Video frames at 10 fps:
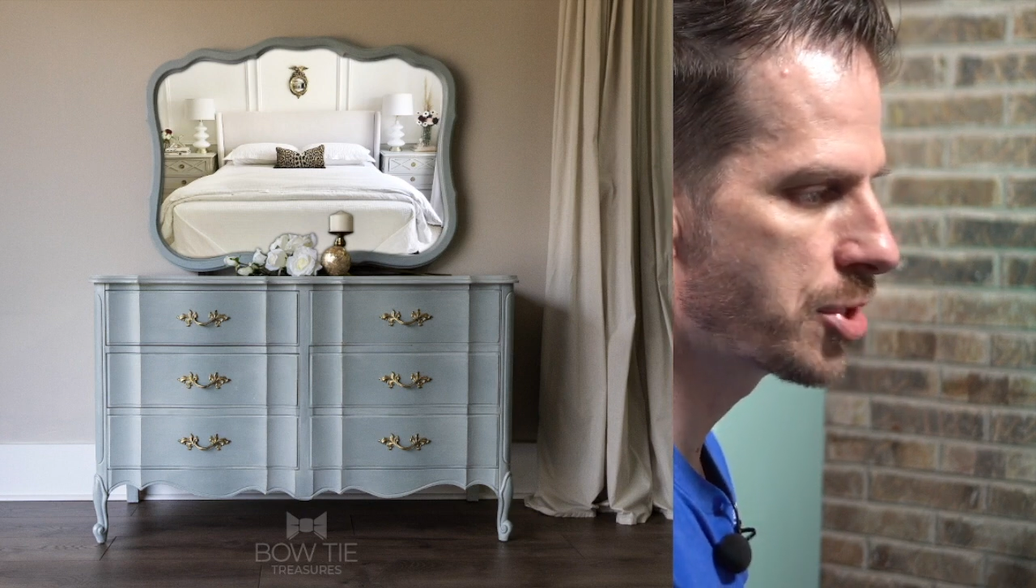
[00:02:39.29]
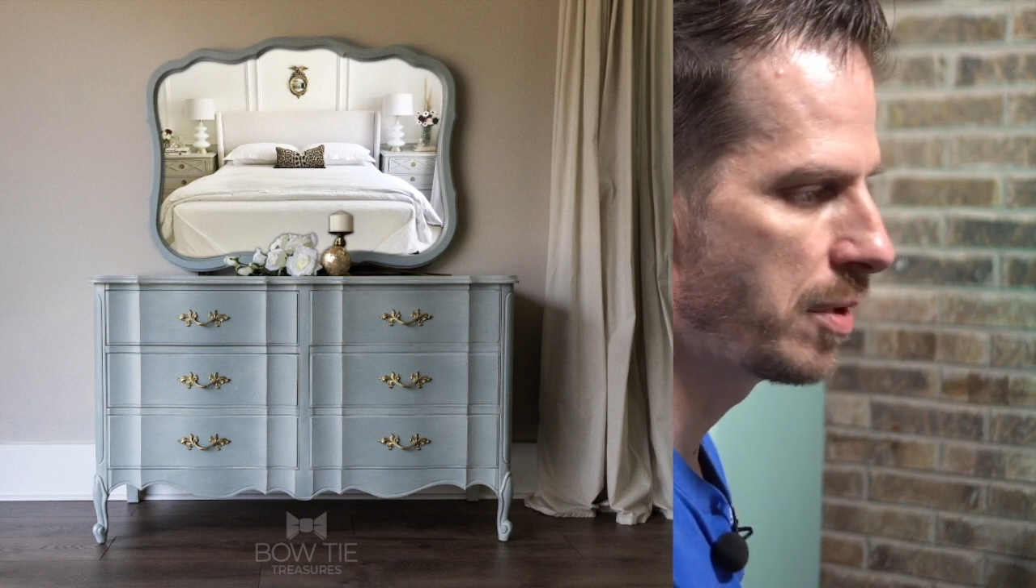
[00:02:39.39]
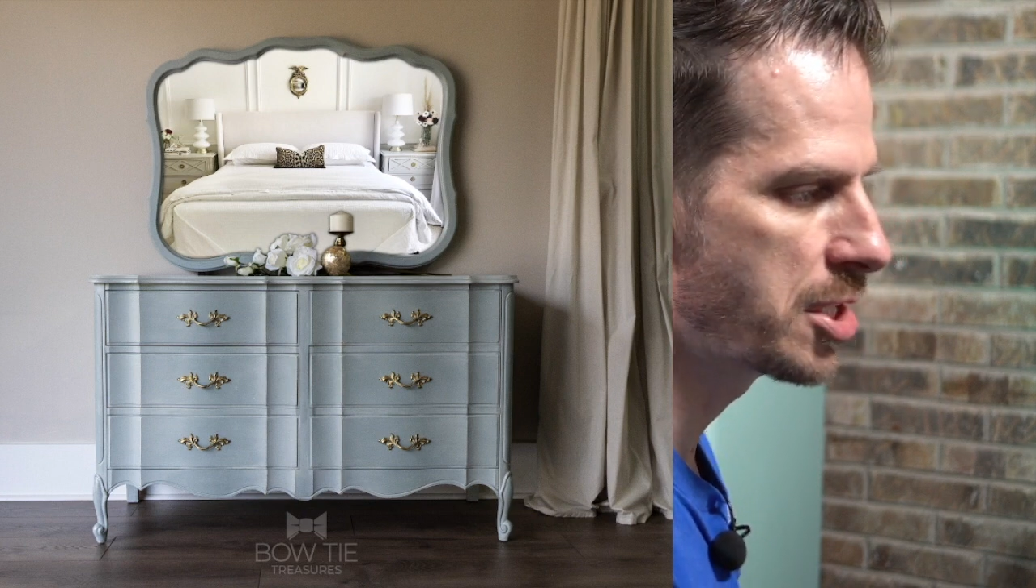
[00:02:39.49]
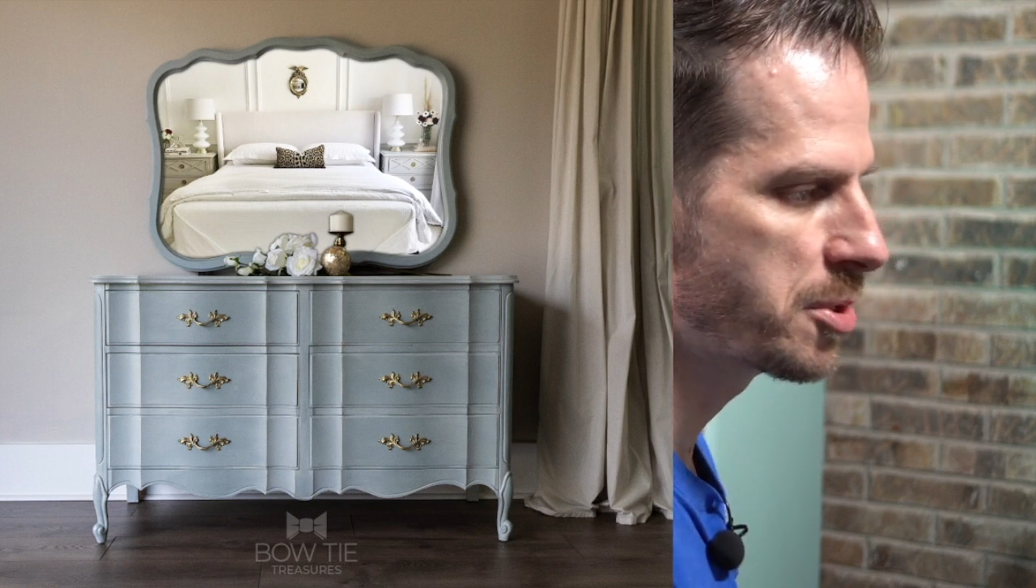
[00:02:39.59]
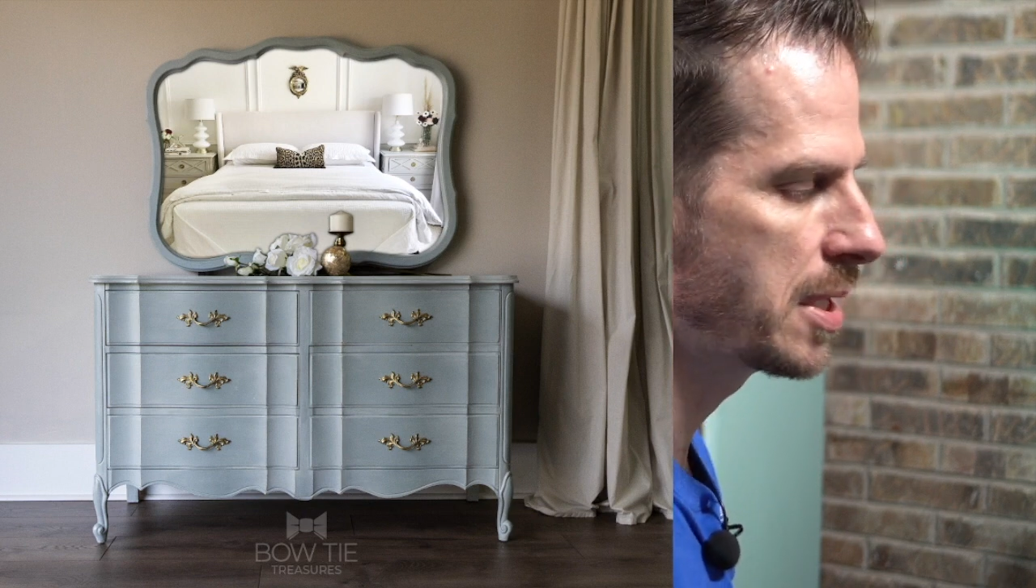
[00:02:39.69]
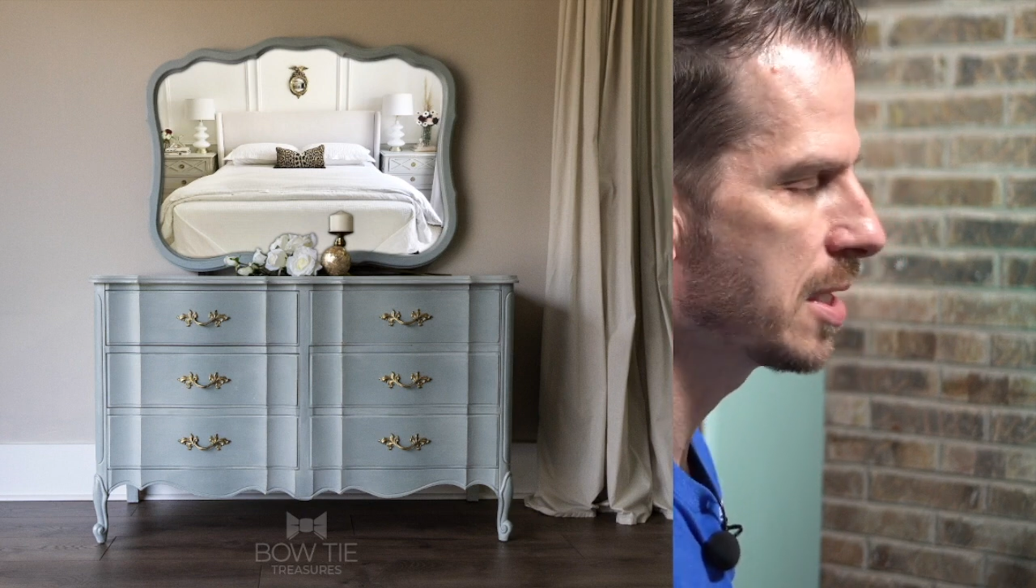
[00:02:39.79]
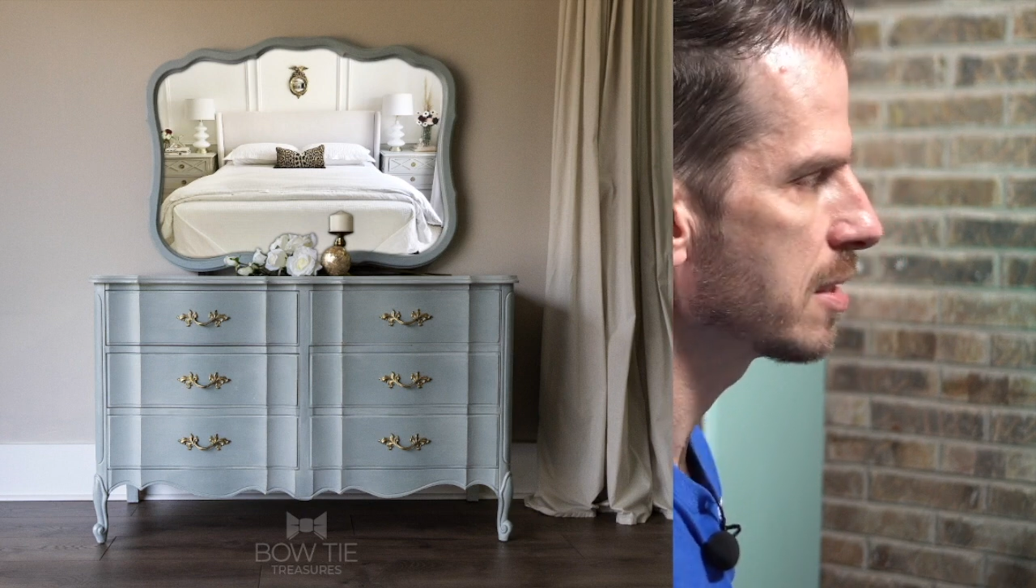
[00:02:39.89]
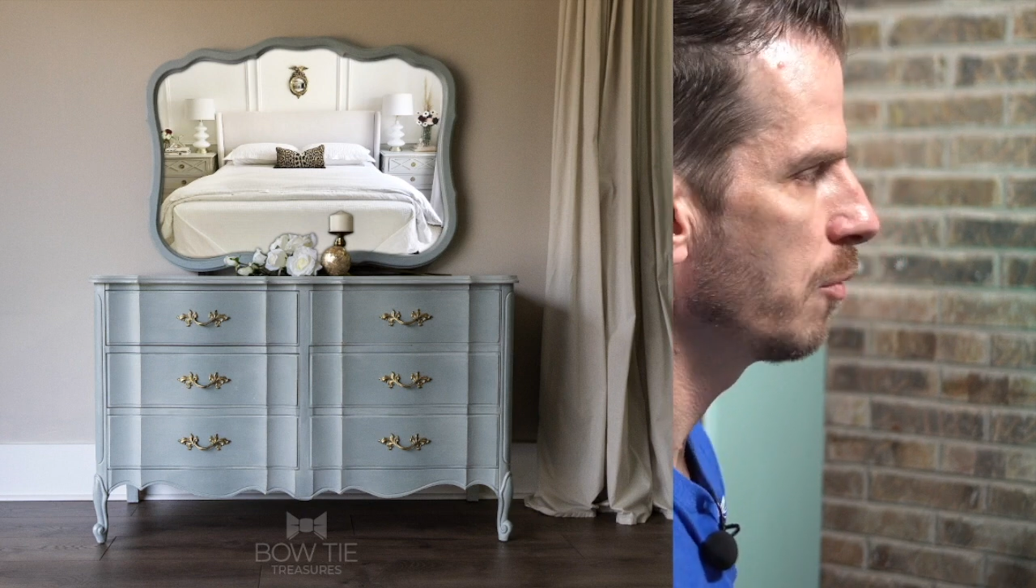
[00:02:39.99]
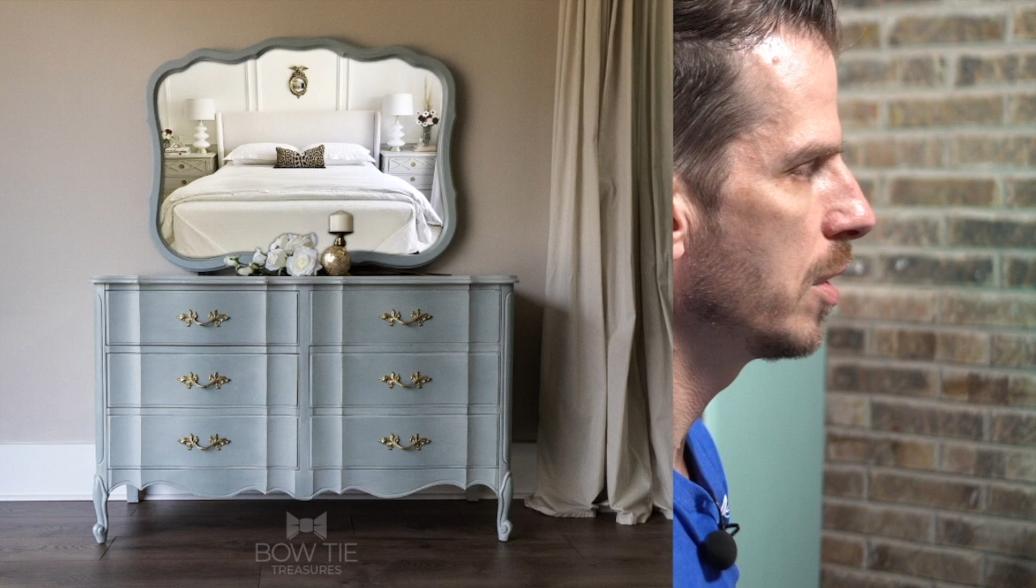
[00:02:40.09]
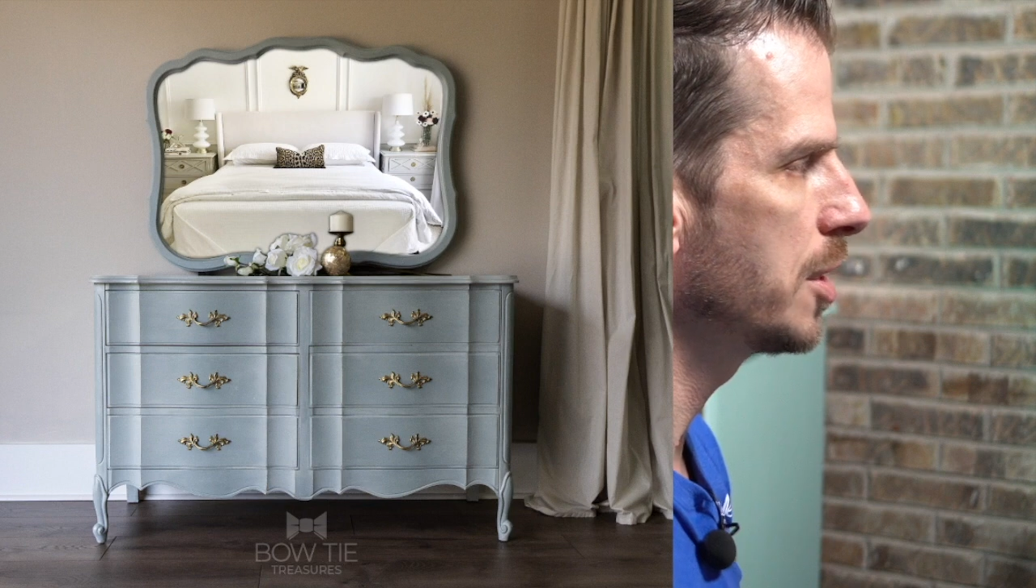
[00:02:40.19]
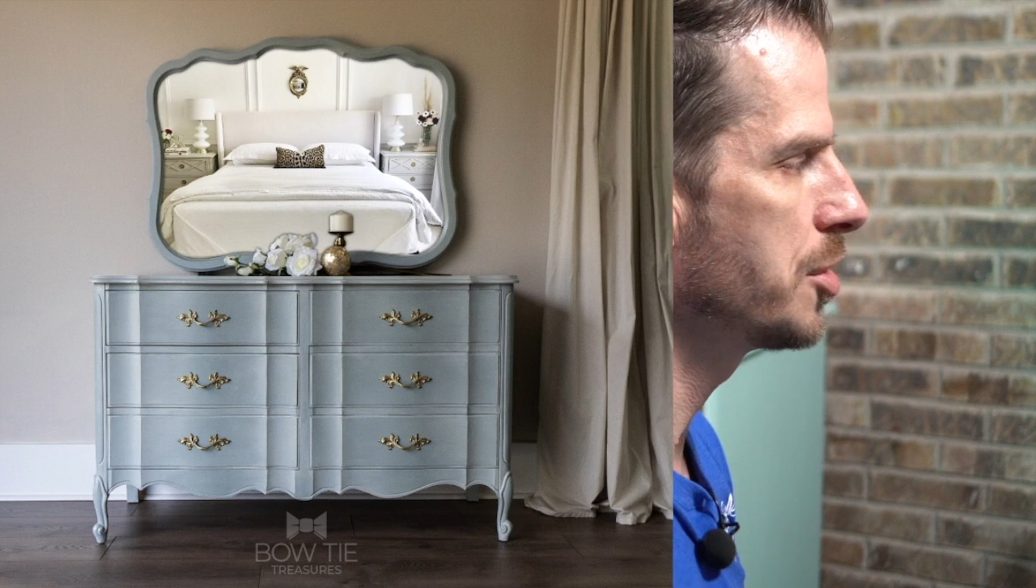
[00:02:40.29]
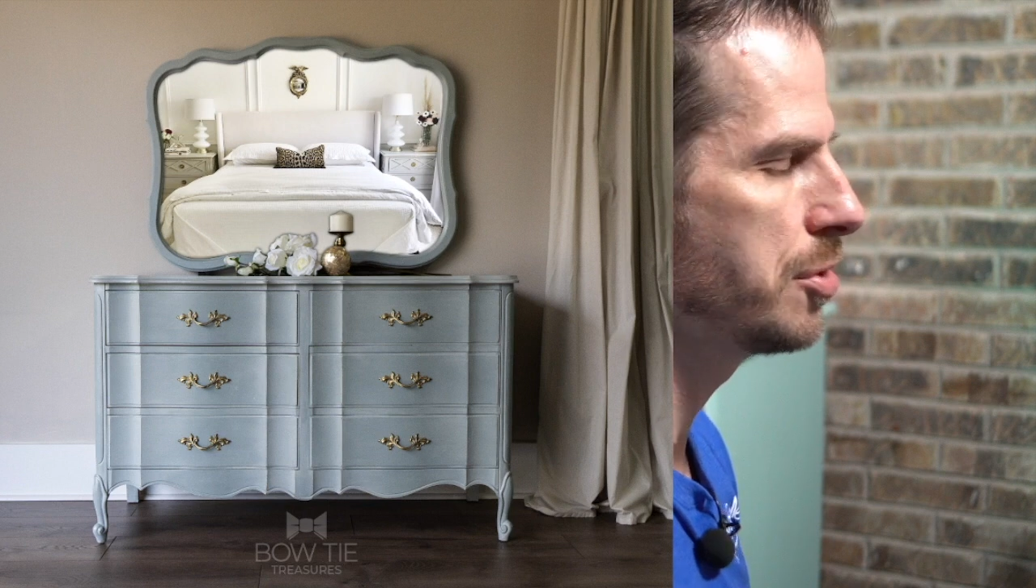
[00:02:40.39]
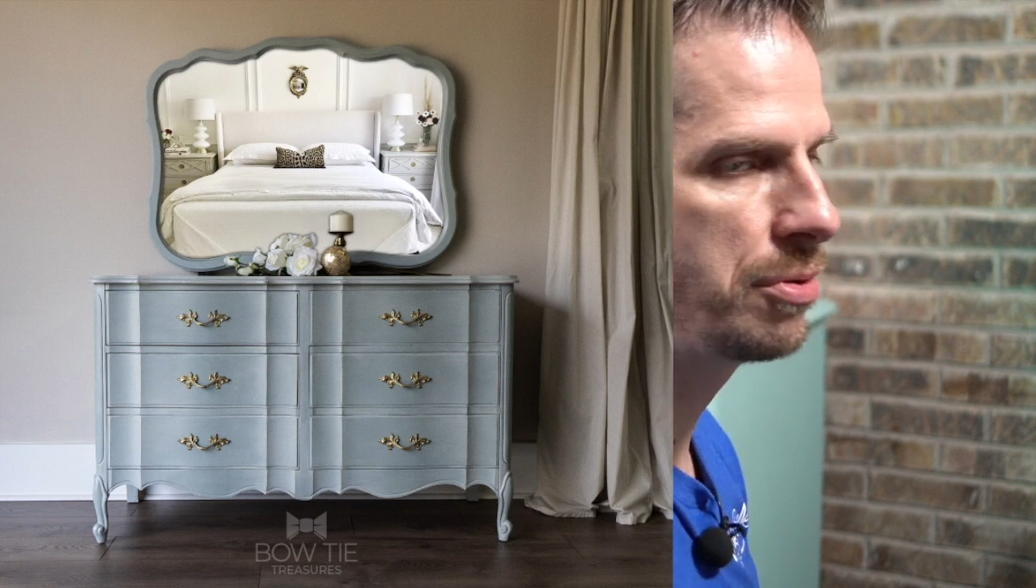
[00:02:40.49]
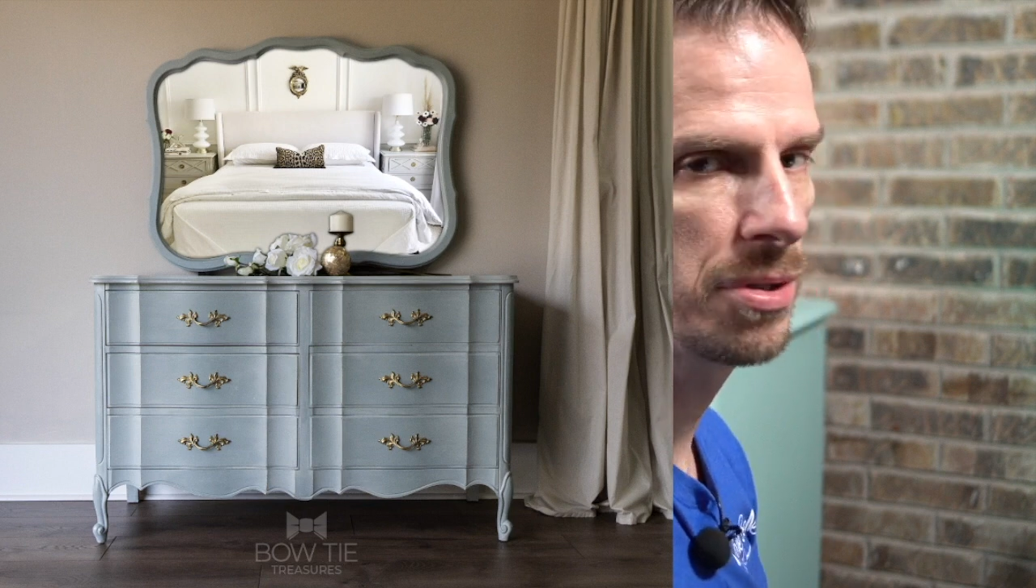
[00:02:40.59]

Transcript: this one is because I wanted